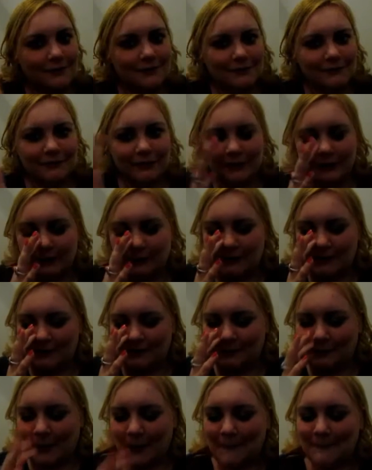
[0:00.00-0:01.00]
For good
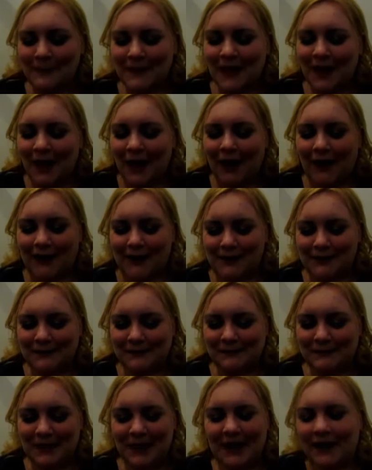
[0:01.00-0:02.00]
reason, but
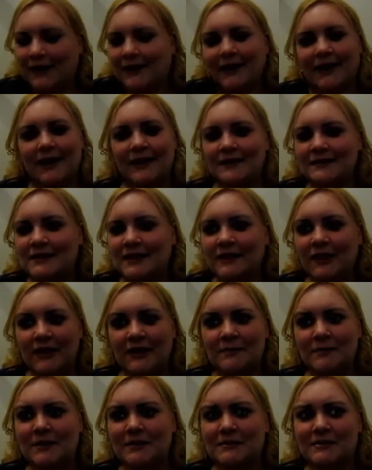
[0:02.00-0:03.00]
yeah, like I didn't tell
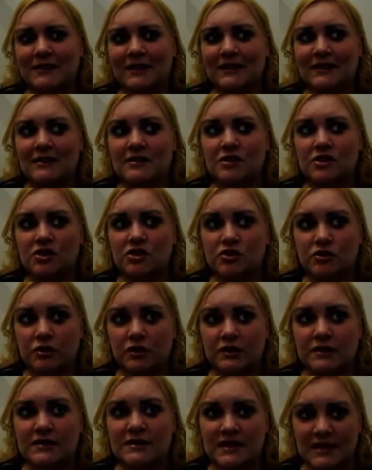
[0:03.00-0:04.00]
anybody. It was like this
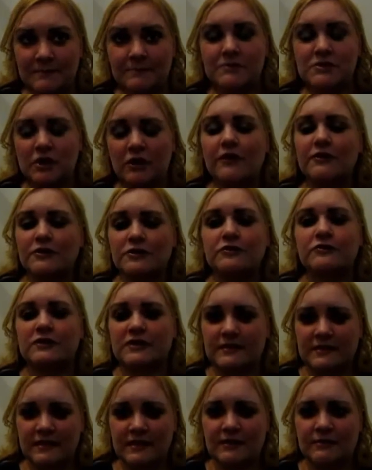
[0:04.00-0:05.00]
deep, dark,
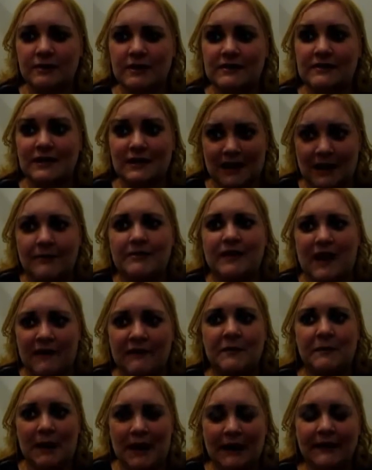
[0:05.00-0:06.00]
dirty secret that I was
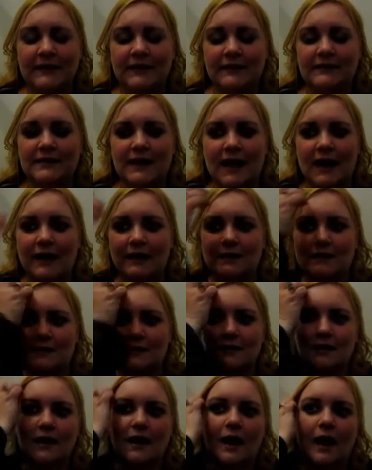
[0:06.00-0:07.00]
having panic
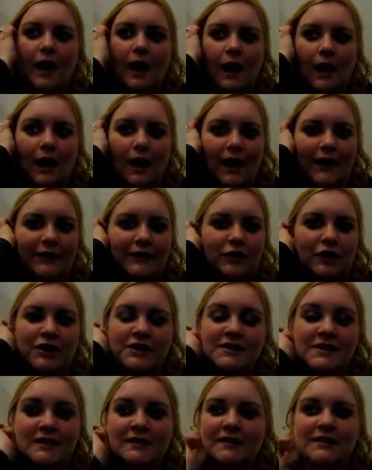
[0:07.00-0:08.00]
attacks. I
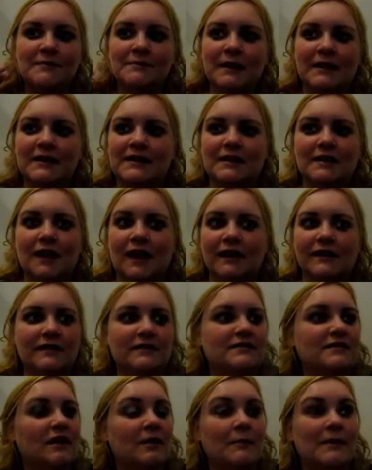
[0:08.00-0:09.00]
couldn't tell anybody. I
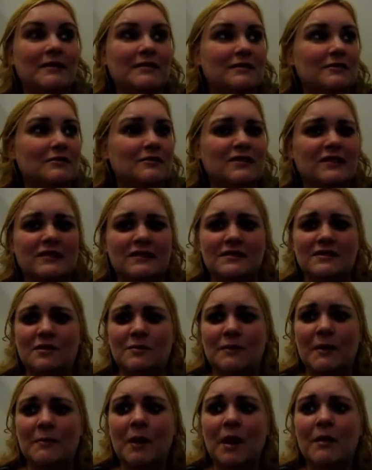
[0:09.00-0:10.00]
didn't tell my sisters. I didn't tell
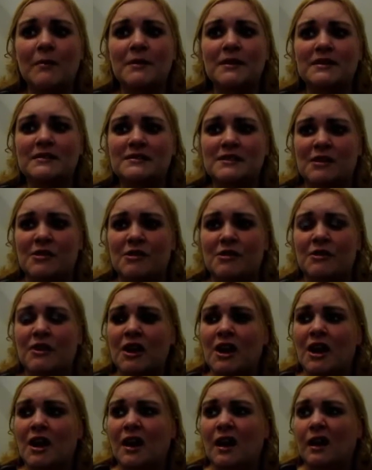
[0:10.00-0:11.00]
my mom. I didn't tell
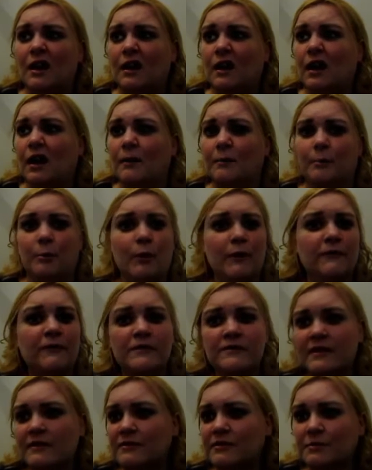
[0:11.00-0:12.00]

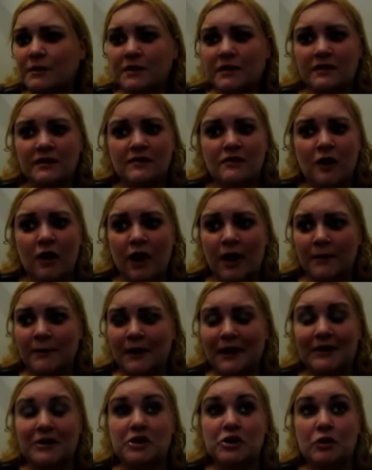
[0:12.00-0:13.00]
boyfriends I was with at the time.
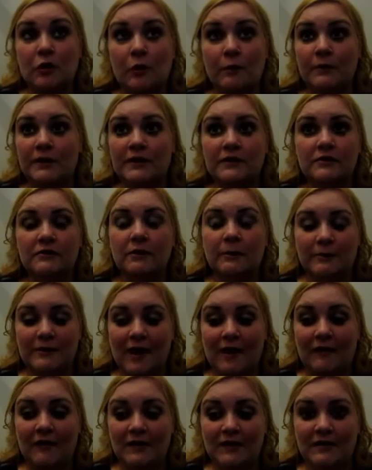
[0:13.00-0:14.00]
Like, nobody knew I was
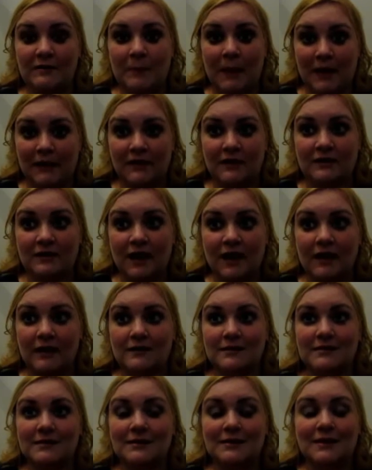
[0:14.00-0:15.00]
having these panic
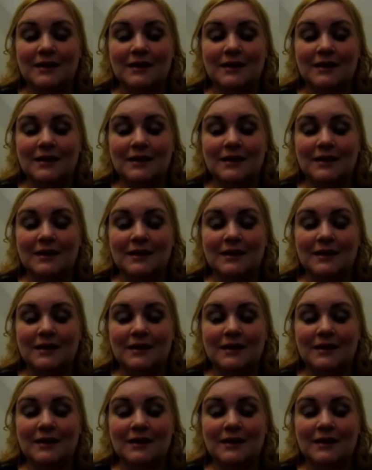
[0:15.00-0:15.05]
attacks.